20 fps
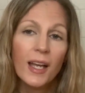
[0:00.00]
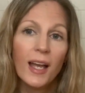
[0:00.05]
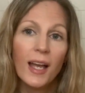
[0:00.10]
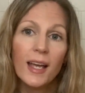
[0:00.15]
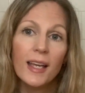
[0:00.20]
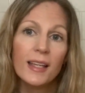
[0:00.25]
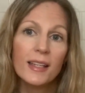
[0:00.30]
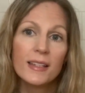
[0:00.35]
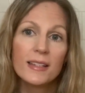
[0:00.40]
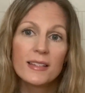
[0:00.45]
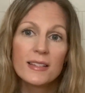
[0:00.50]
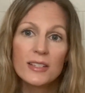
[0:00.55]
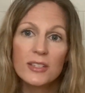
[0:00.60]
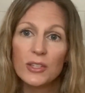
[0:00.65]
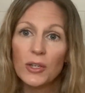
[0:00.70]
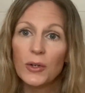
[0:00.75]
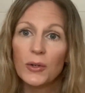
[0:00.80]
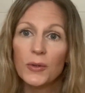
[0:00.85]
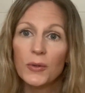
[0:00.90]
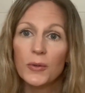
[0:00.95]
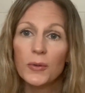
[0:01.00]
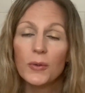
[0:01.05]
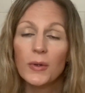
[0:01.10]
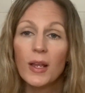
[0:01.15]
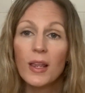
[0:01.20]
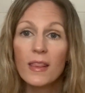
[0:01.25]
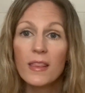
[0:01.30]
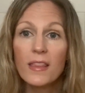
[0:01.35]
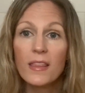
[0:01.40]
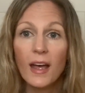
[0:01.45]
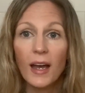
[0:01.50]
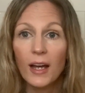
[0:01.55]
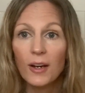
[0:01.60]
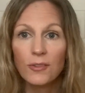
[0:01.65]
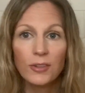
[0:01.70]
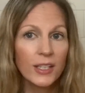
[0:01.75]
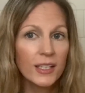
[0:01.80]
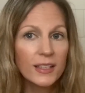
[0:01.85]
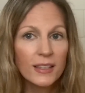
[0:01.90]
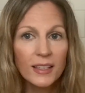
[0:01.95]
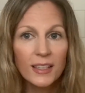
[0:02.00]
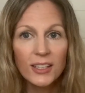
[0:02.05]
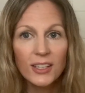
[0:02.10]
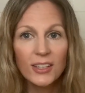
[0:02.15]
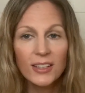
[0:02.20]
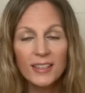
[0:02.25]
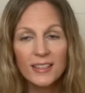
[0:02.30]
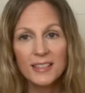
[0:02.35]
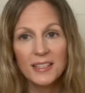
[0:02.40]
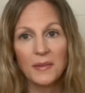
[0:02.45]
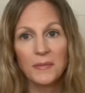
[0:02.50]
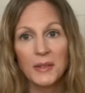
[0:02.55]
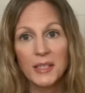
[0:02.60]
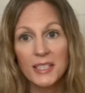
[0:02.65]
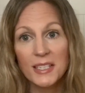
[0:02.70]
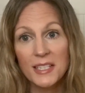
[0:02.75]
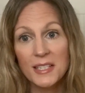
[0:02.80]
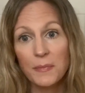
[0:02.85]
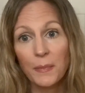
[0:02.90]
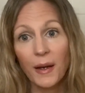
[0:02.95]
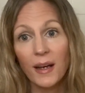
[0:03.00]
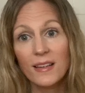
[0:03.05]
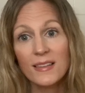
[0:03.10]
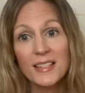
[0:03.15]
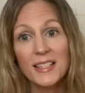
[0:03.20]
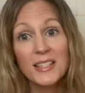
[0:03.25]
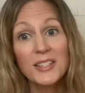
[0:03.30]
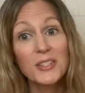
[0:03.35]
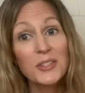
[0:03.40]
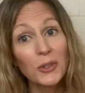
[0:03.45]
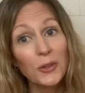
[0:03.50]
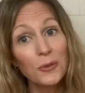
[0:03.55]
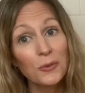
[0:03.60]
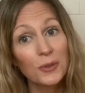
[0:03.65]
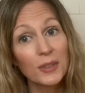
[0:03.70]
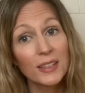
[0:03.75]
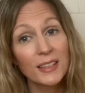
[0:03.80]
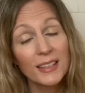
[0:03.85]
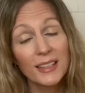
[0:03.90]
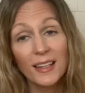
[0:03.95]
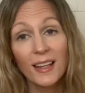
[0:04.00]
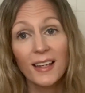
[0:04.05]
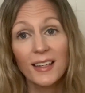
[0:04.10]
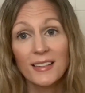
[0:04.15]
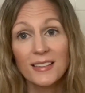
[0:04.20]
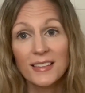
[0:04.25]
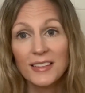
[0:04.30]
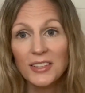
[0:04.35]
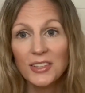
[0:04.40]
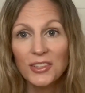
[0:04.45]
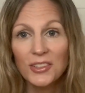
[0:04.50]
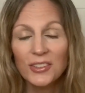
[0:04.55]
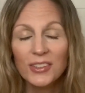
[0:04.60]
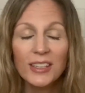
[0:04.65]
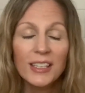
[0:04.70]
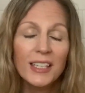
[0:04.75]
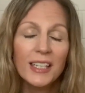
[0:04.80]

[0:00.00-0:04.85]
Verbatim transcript: And so that right there is something us POTSies don't really like to do.